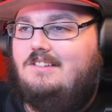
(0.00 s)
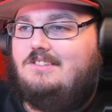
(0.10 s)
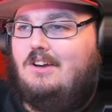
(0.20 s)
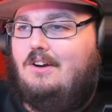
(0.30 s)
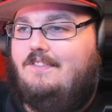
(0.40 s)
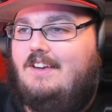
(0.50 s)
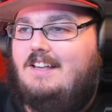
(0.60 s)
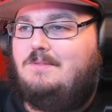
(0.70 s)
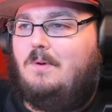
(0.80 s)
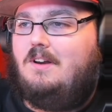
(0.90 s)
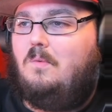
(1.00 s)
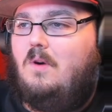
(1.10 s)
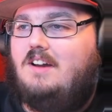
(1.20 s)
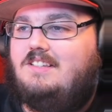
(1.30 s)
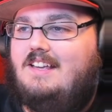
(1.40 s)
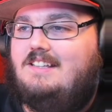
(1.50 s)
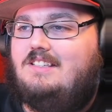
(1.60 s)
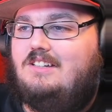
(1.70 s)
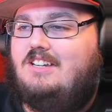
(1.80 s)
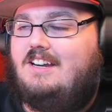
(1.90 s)
So if you guys want to watch
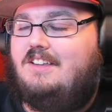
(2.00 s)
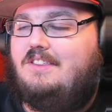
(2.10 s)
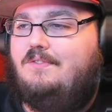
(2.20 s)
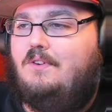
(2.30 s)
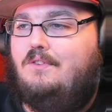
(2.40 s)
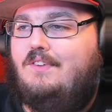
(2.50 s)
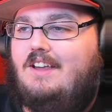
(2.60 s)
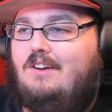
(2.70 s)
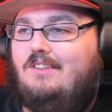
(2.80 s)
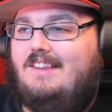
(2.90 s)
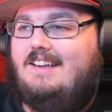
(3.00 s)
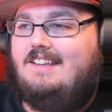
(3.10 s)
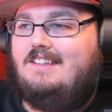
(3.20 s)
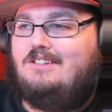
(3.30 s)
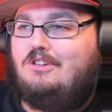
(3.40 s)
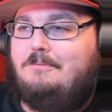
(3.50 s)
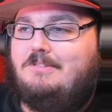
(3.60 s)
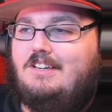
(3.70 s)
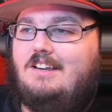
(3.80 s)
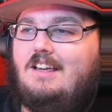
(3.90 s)
this, check out the full video. Link in the
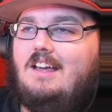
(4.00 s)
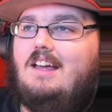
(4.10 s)
description.